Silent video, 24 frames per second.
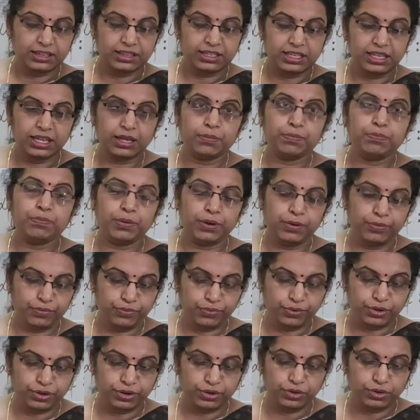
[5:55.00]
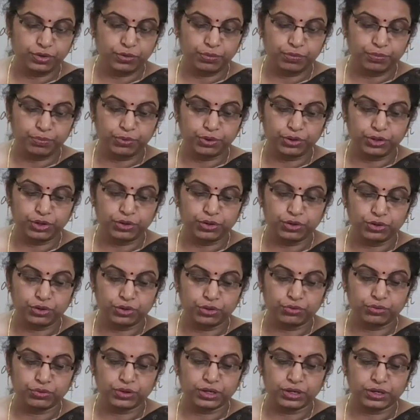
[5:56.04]
They preferred to put you to
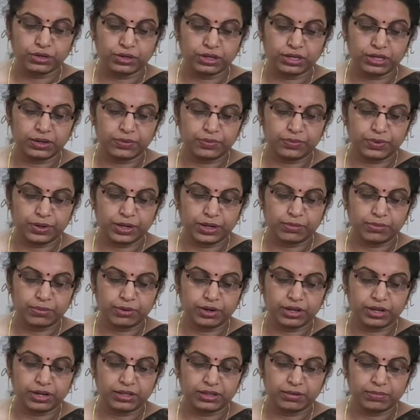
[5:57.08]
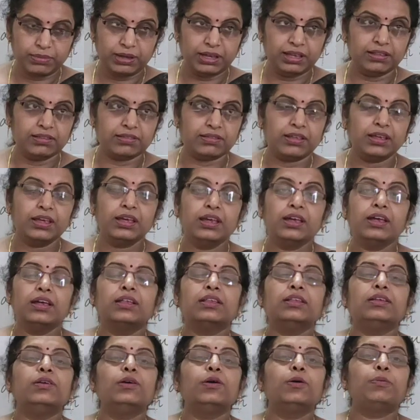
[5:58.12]
work on a farm or the mills.
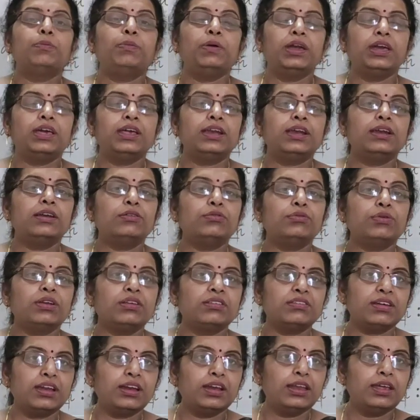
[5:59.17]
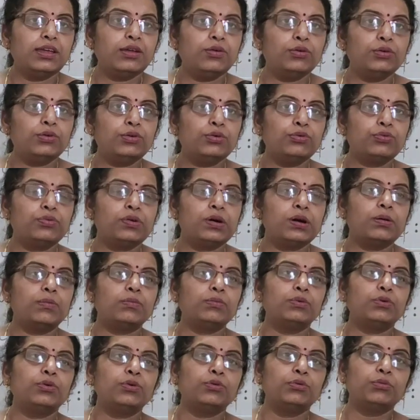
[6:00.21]
Your parents were sending you to
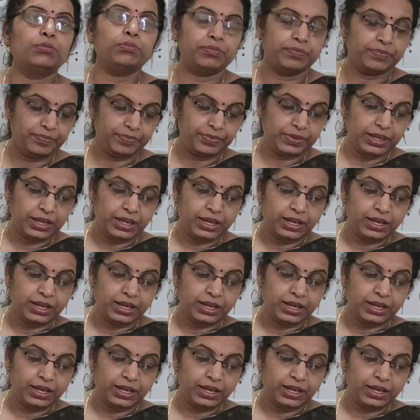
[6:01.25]
farm to